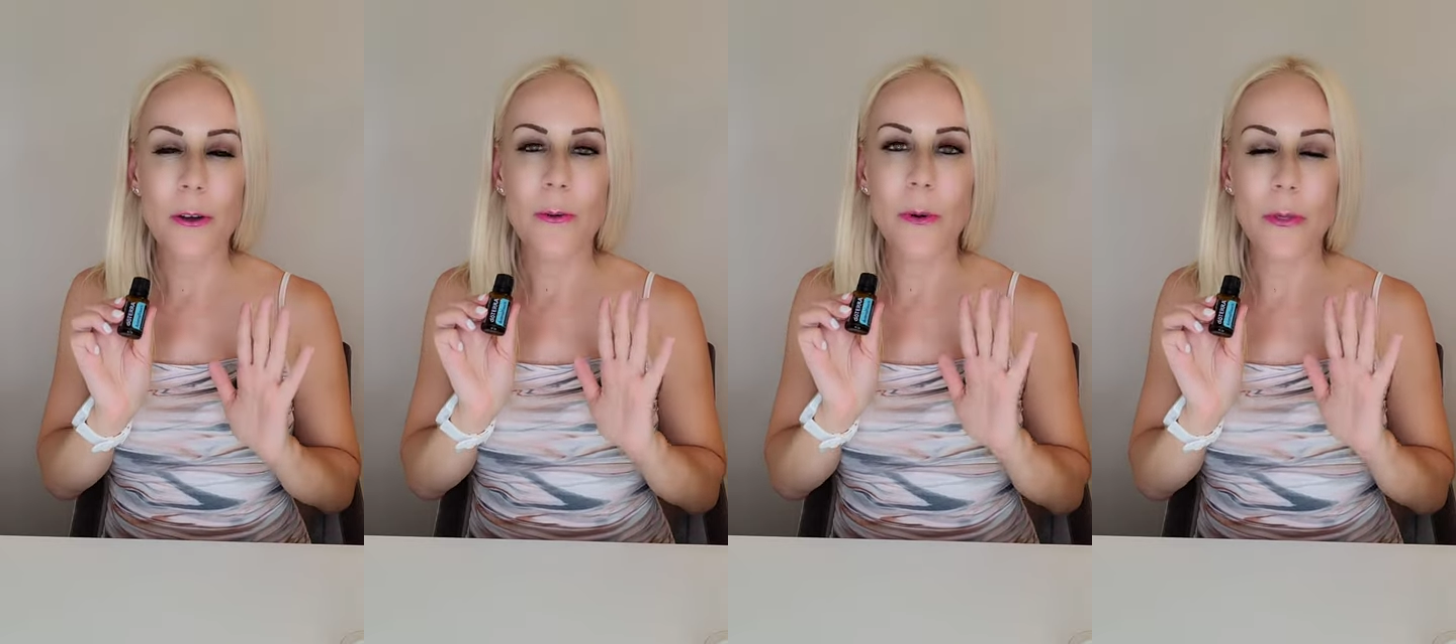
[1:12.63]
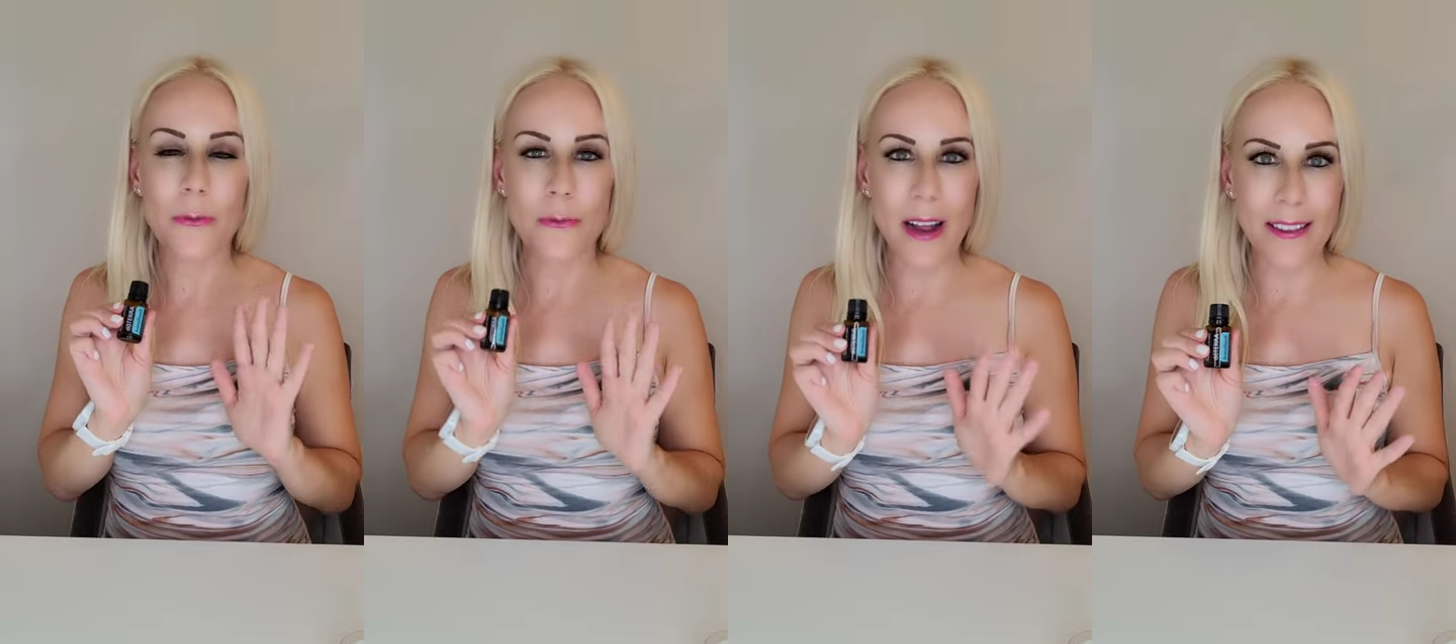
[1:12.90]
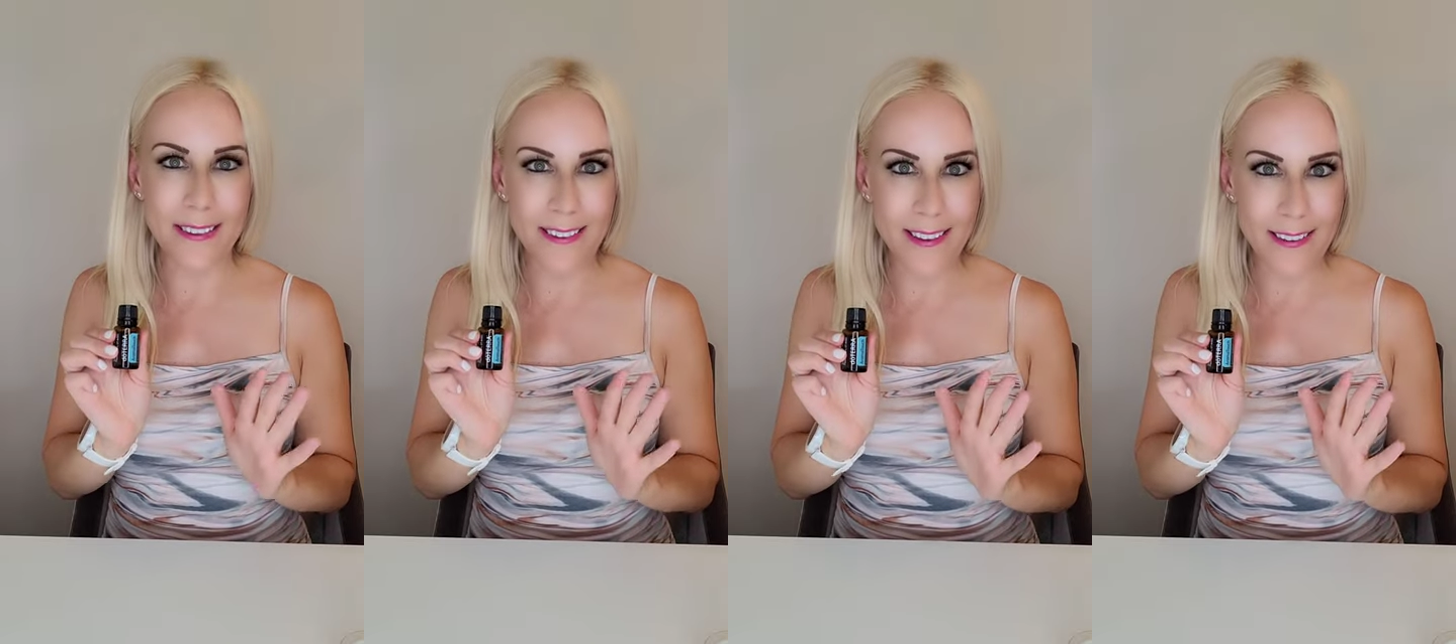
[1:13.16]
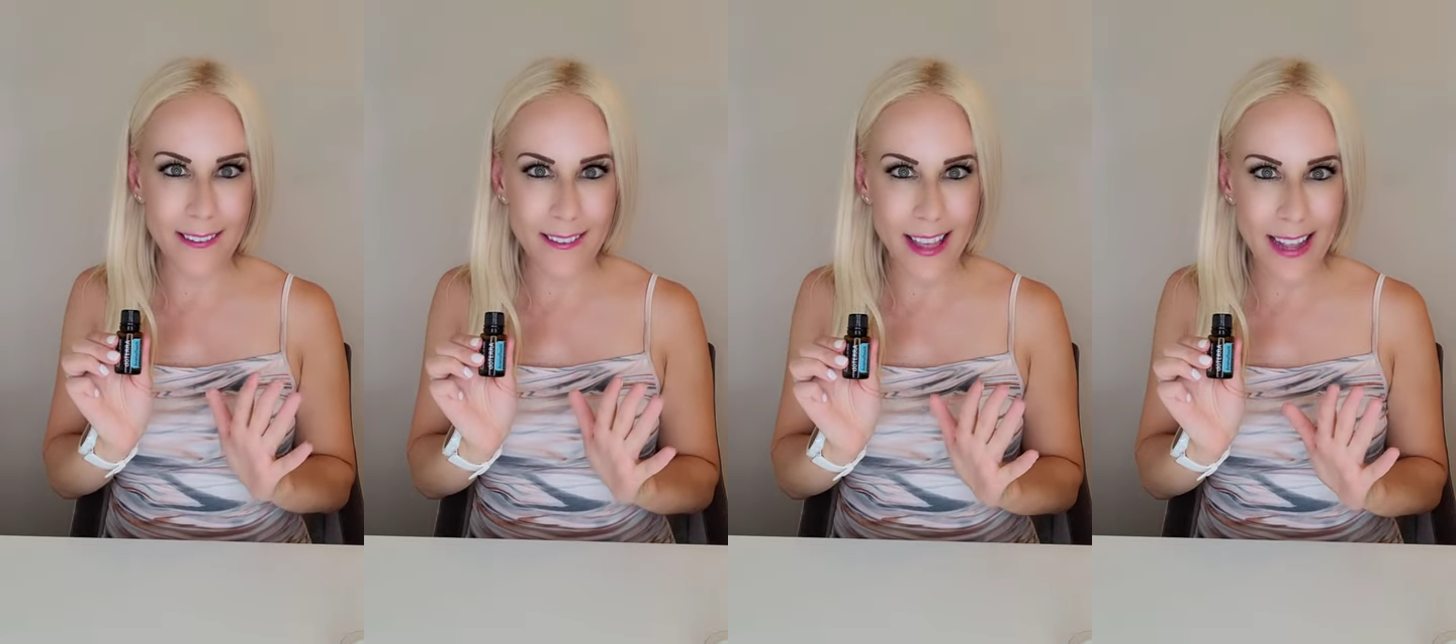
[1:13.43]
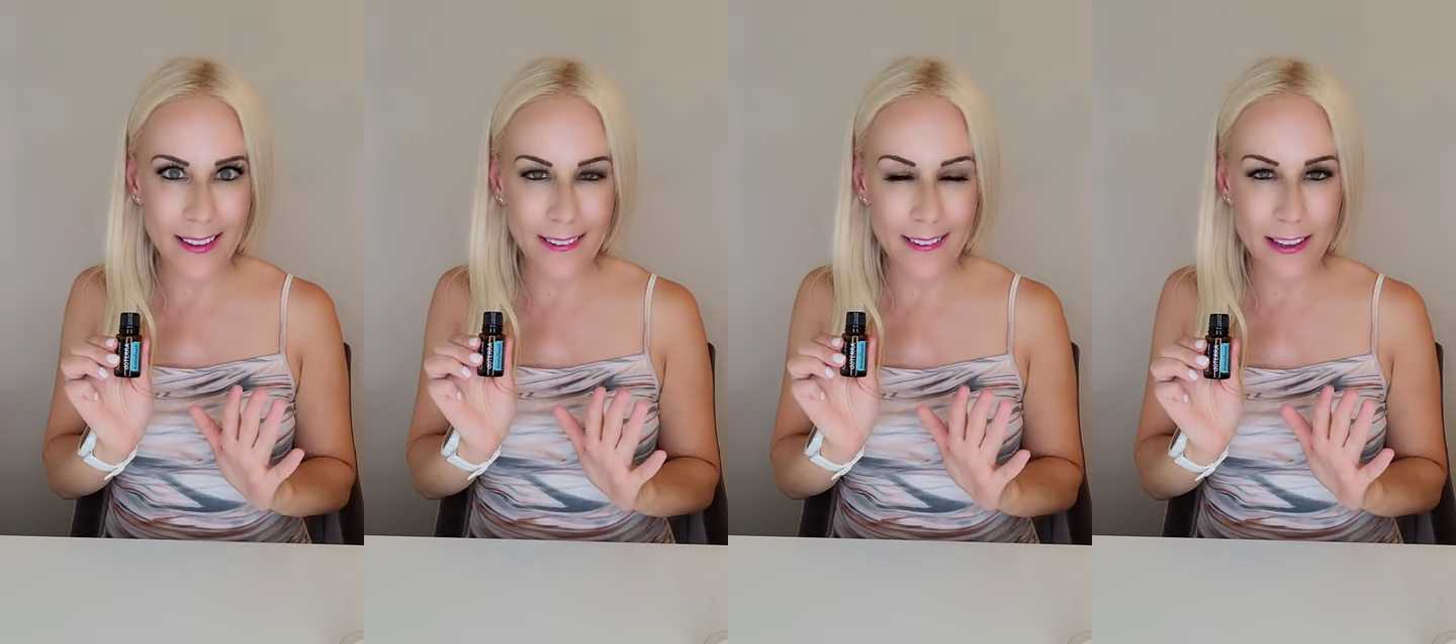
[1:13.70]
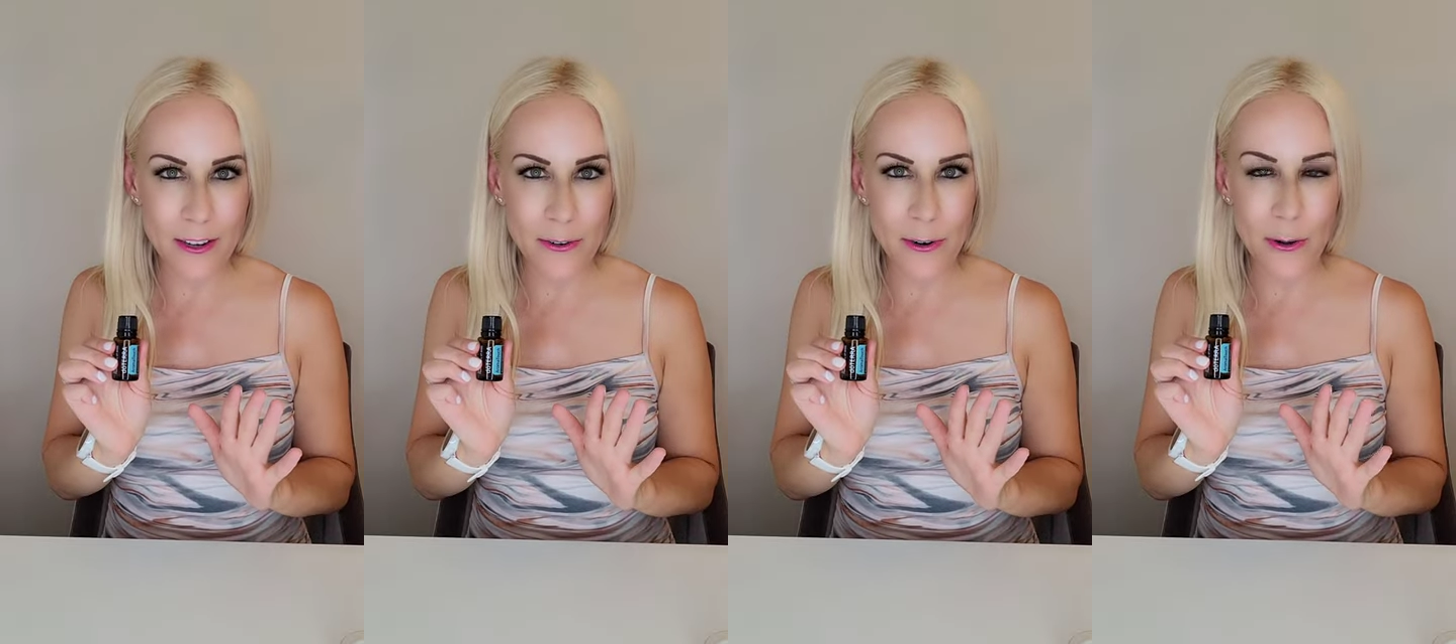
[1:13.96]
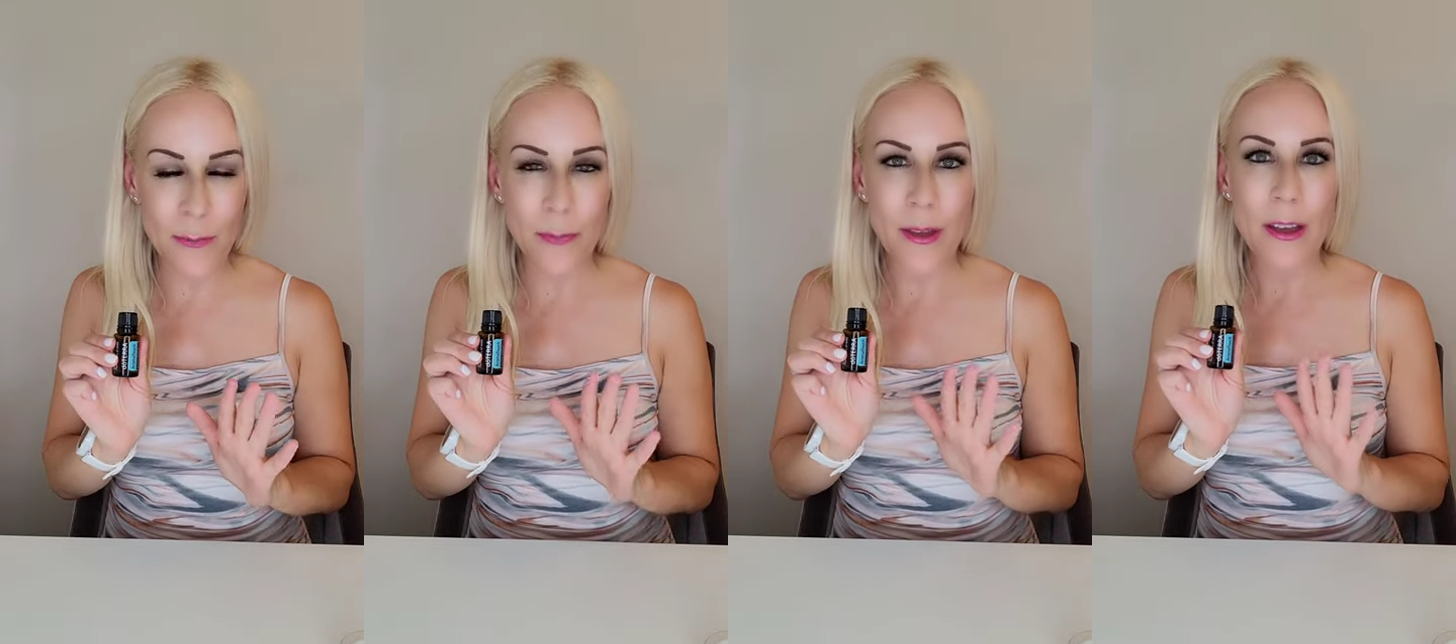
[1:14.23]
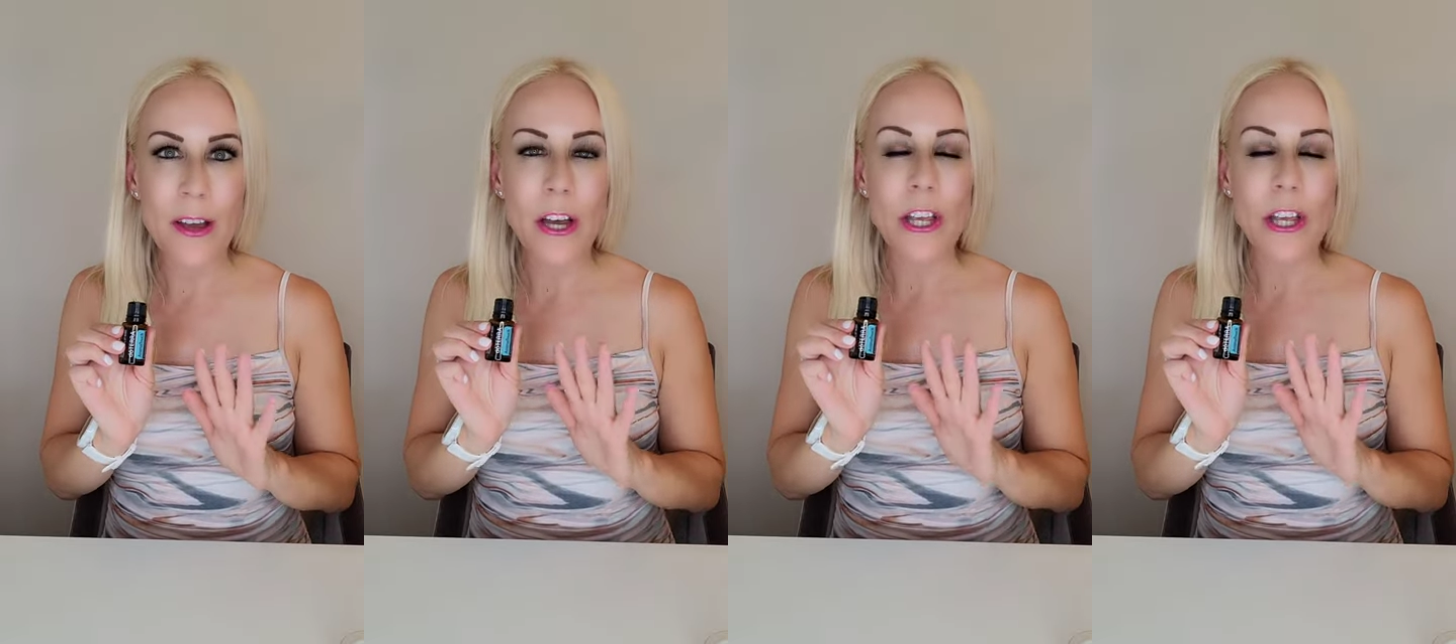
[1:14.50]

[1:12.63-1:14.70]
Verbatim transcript: with restless leg syndrome,